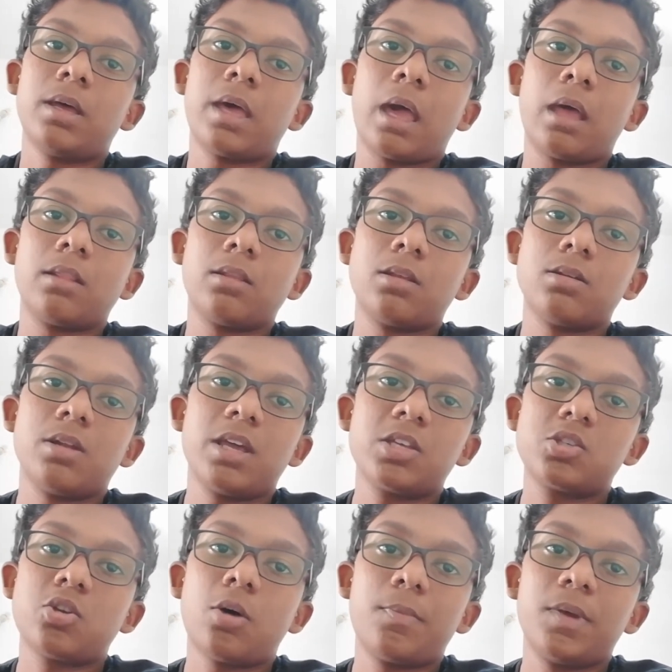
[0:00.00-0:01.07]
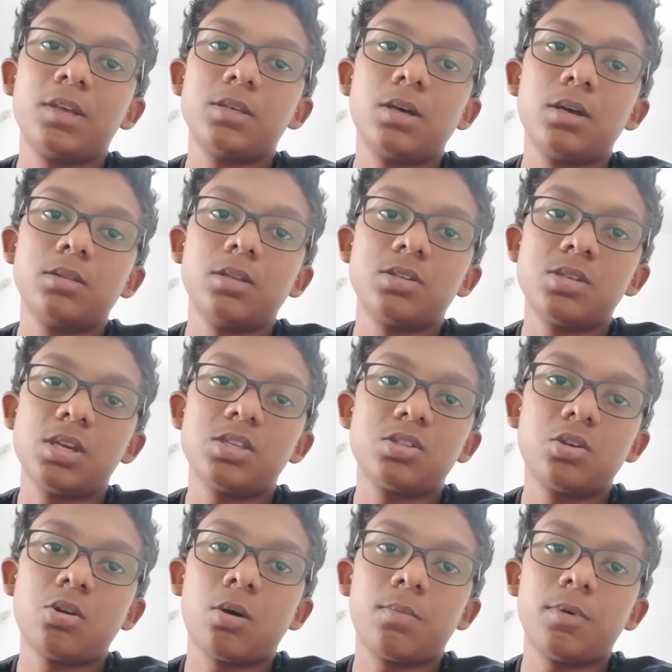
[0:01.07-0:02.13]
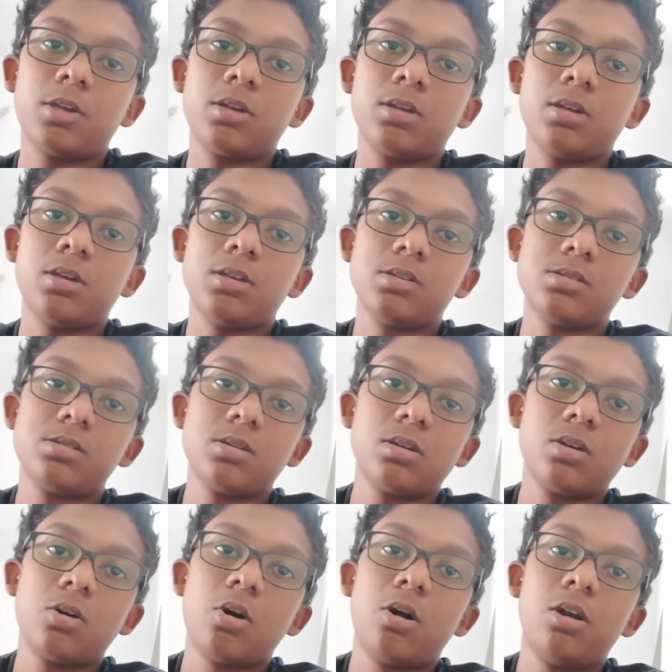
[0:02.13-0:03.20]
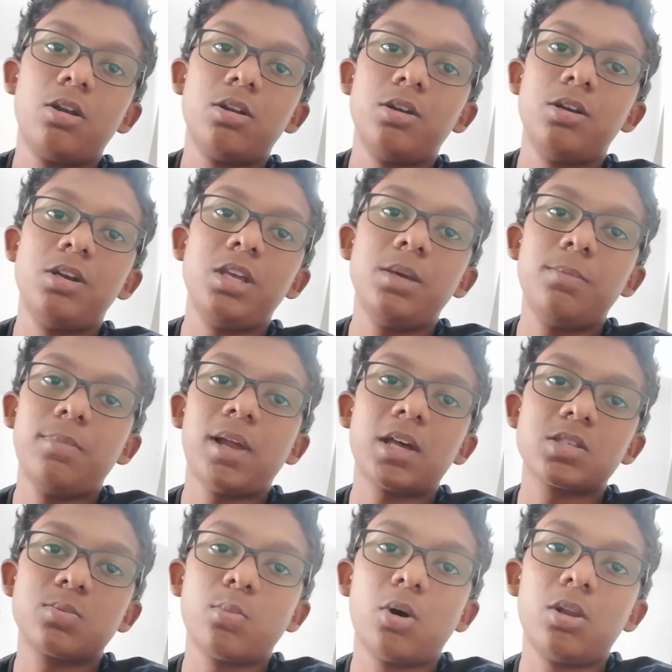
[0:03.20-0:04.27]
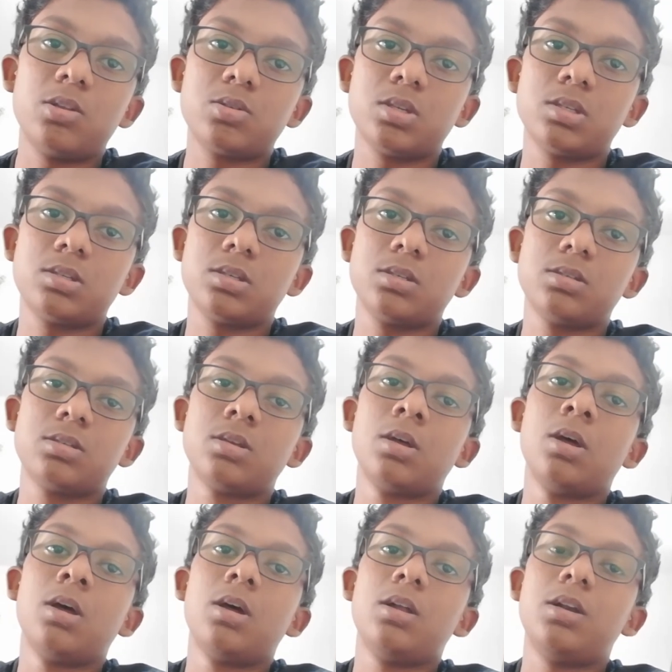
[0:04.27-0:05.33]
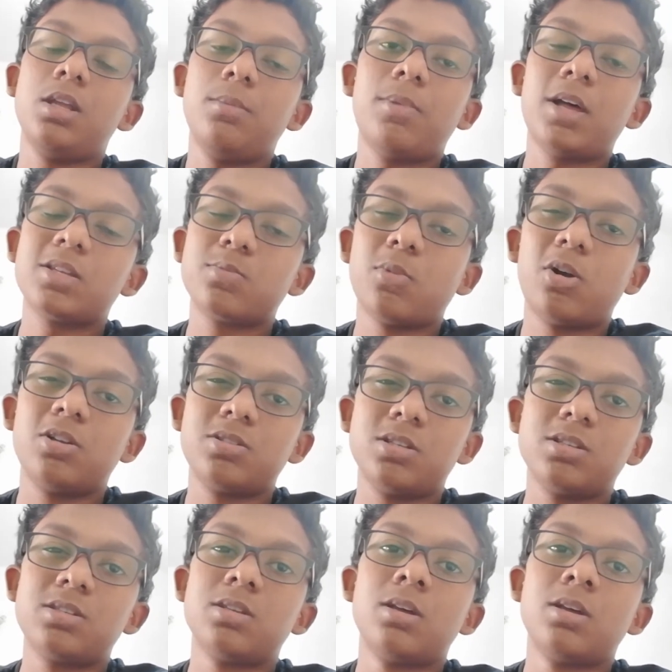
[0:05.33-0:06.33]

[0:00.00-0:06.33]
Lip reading: And the next topic, the sixth topic, is called deplasmolysis. Deplasmolysis,